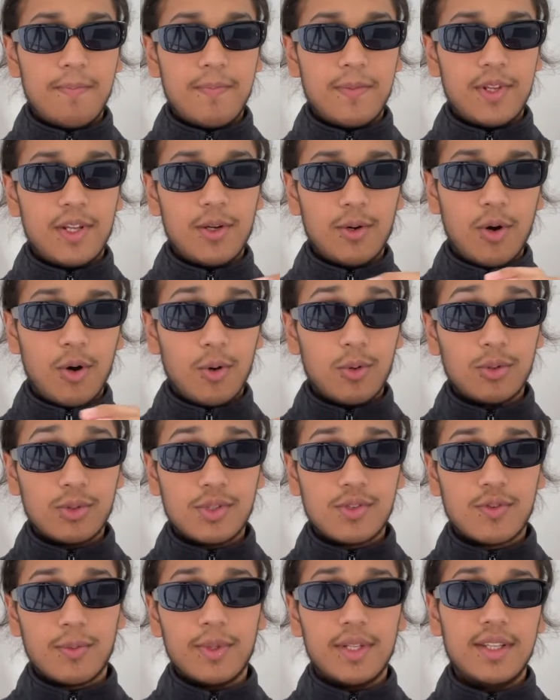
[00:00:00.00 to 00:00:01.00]
little
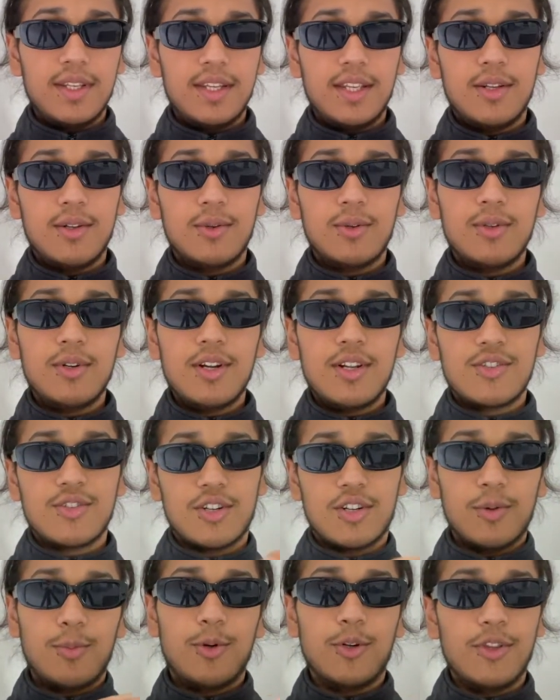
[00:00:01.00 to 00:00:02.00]
holes from the needle,
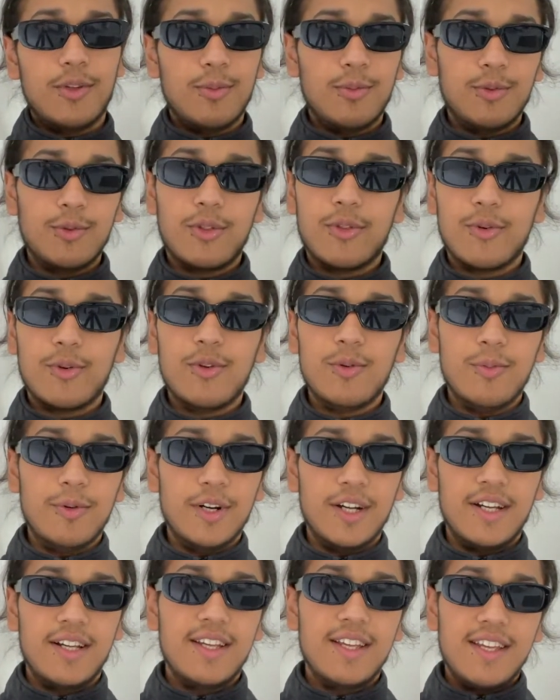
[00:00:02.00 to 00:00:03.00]
trying to put them all through,
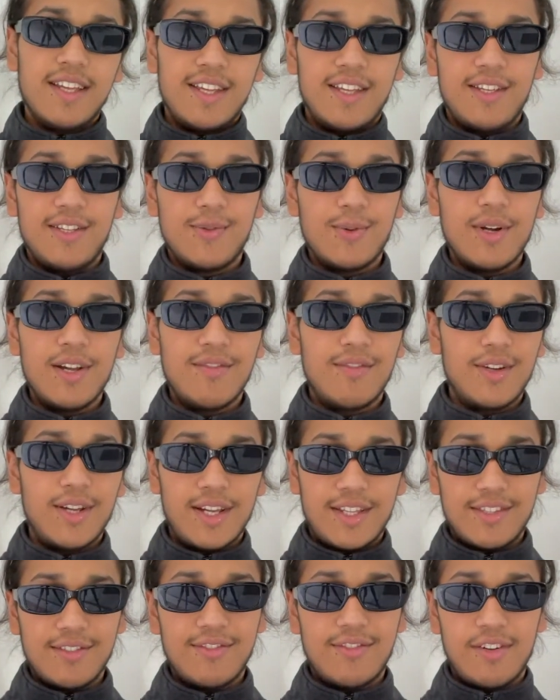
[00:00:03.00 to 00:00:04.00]
but it's whatever, you
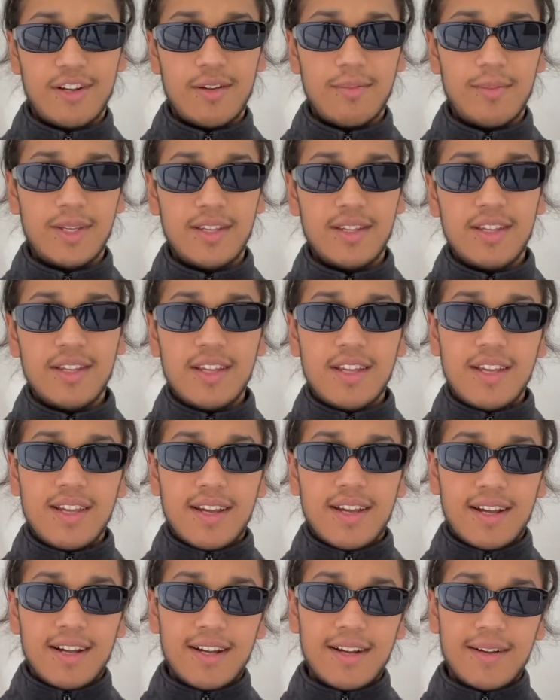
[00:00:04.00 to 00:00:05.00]
had to firm it.
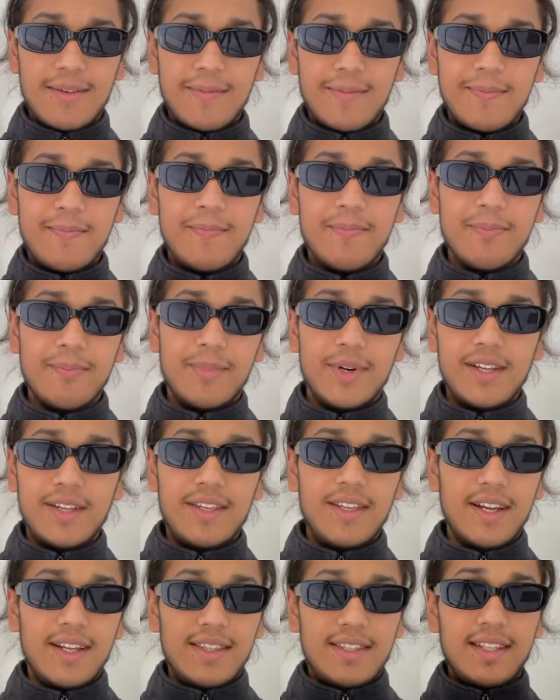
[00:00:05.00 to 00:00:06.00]
But
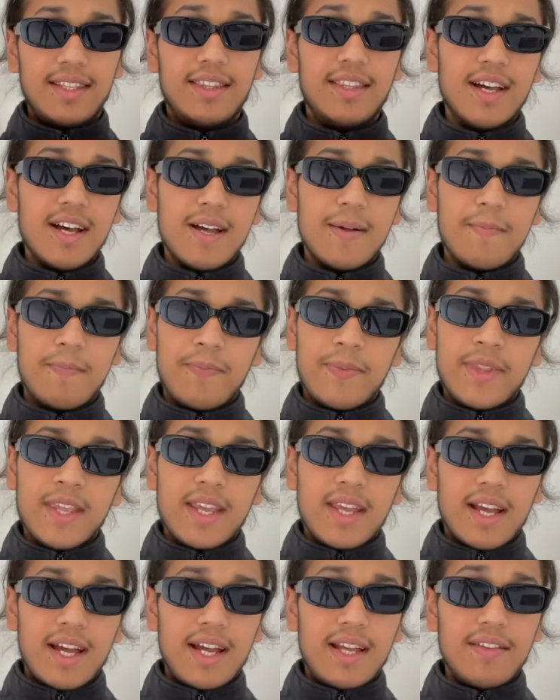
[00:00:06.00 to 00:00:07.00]
yeah, I did that,
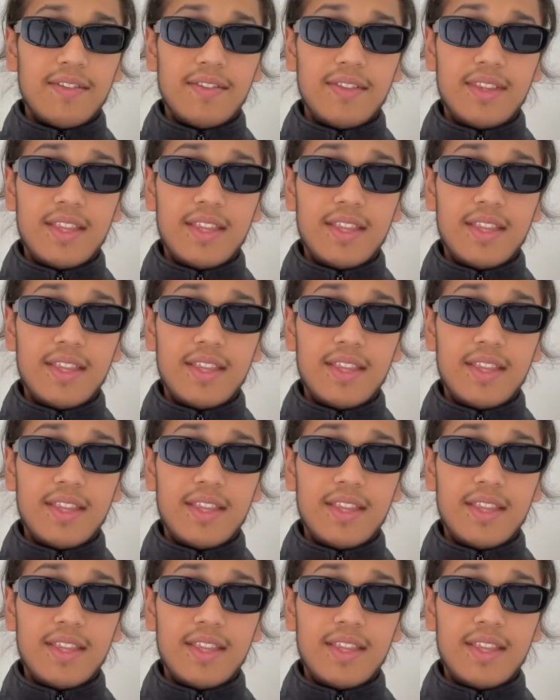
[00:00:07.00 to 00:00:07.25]
and